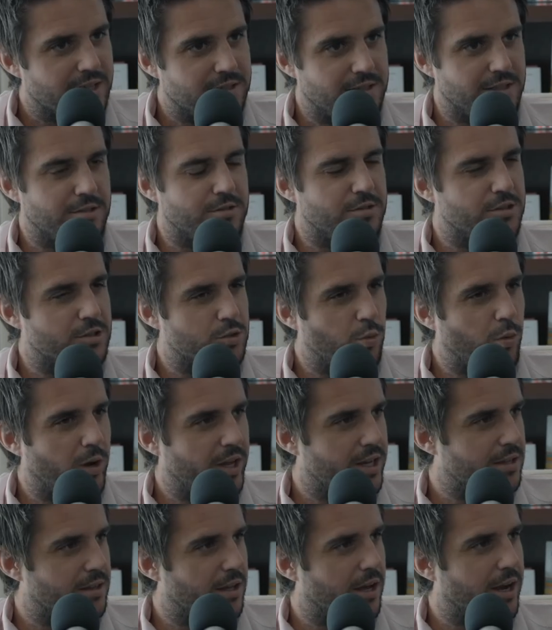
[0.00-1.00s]
that you just
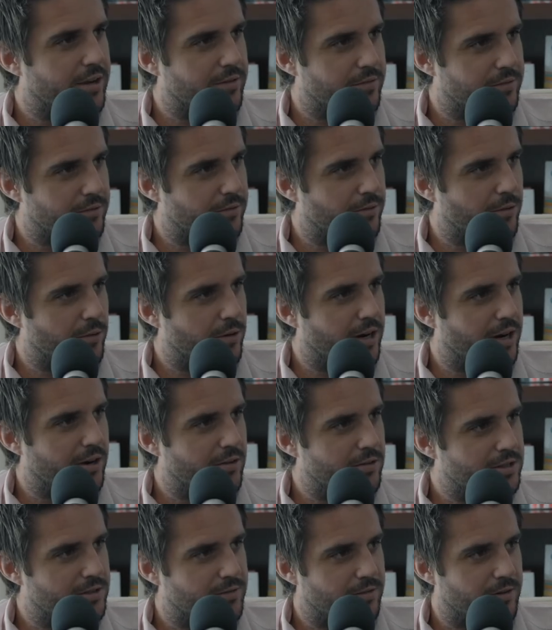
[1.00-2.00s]
wait in line for four
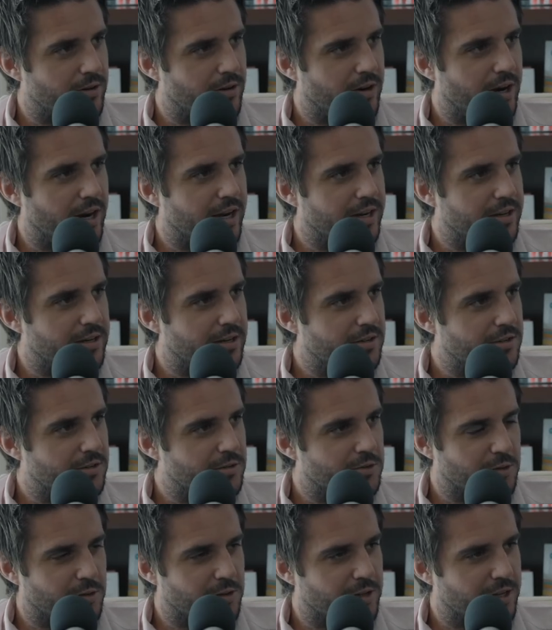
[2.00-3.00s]
hours for a ride.
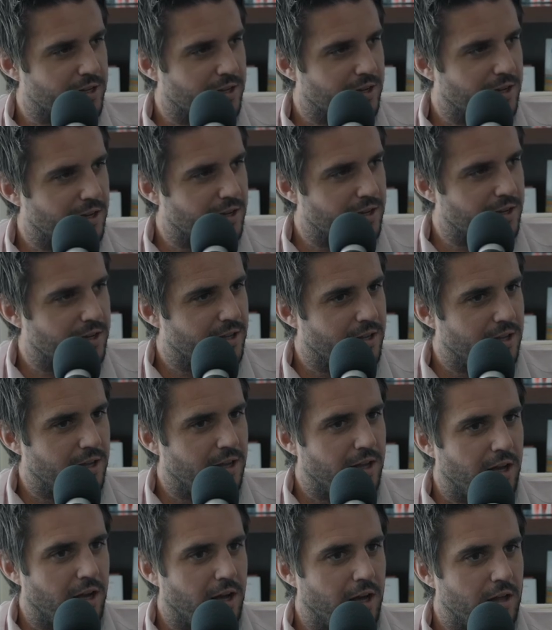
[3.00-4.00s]
So like, have you been?
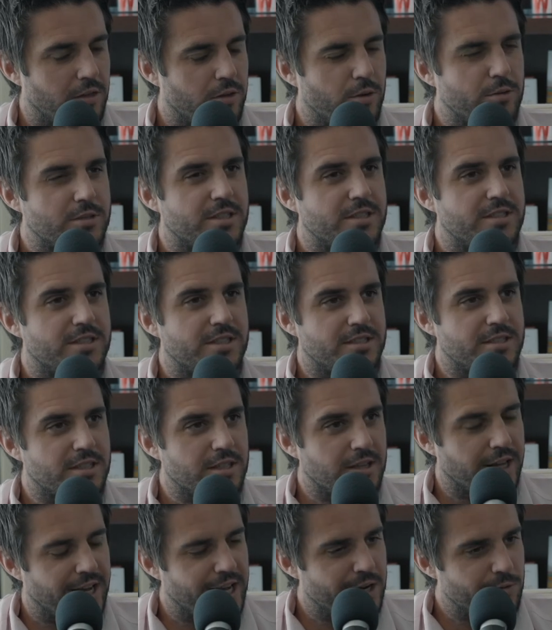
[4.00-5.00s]
There was a
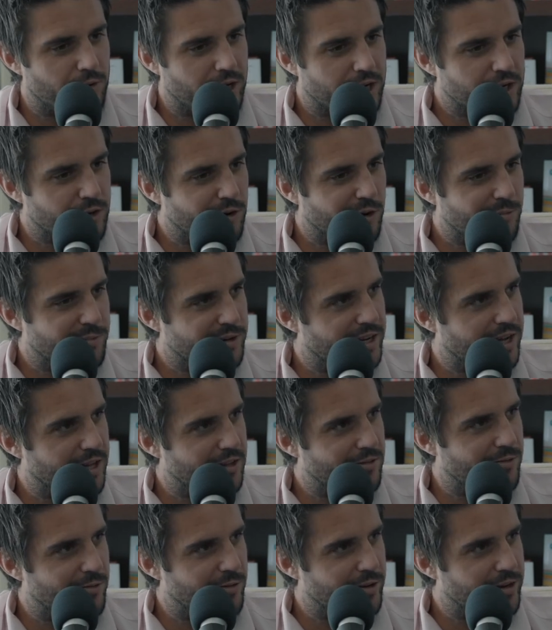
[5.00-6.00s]
Disneyland where I grew up in oh.
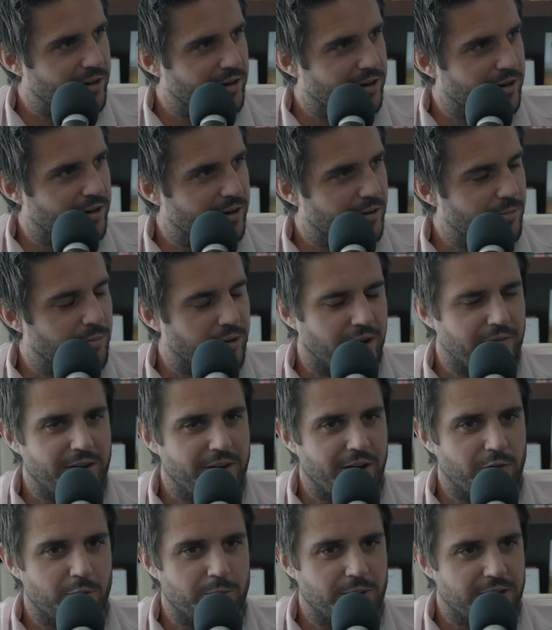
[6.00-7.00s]
California, oh. but I've
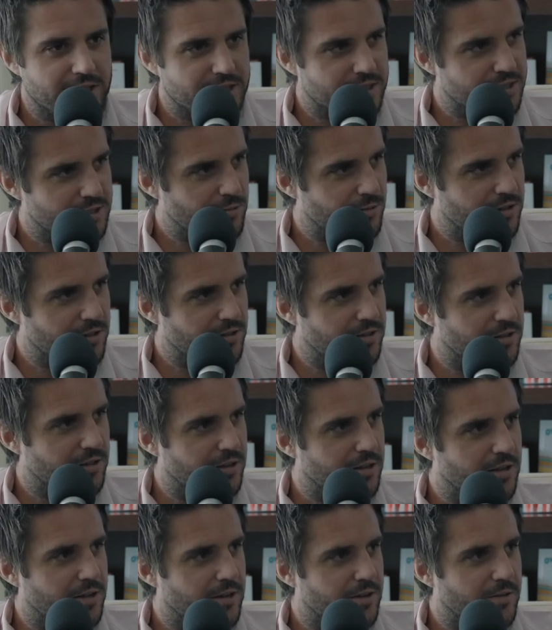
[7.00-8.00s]
never been to Disney World.
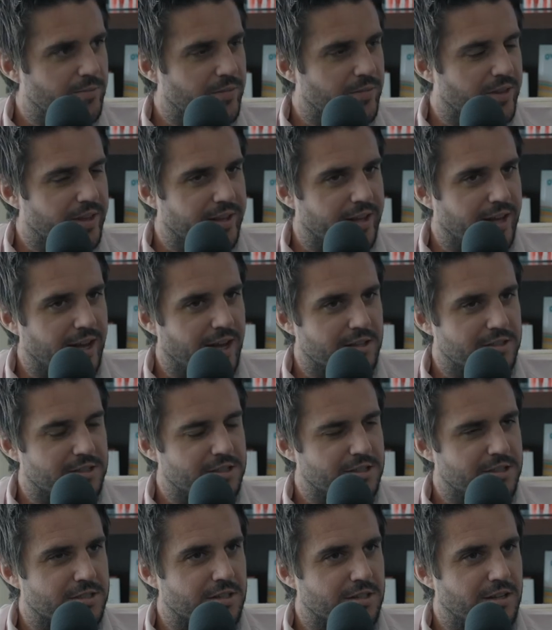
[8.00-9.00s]
Oh no, kidding. Yeah,
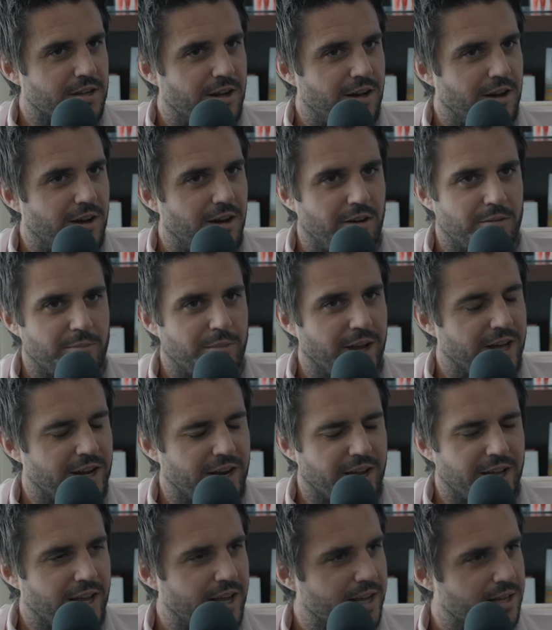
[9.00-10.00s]
just oh
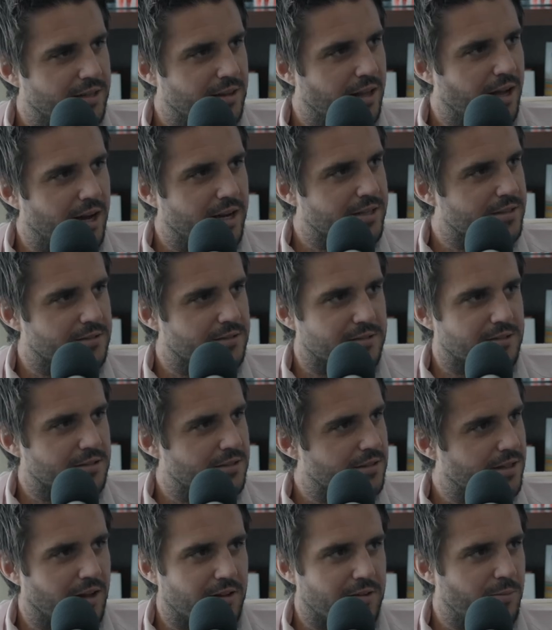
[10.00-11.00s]
man, I hate lines.
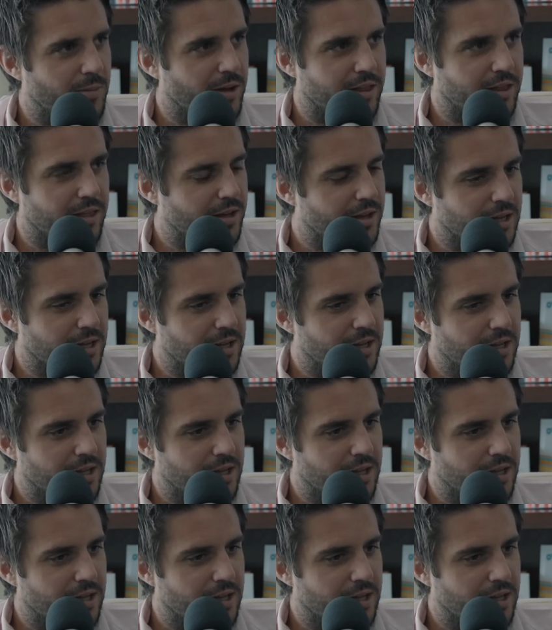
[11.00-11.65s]
That's you got to go when it's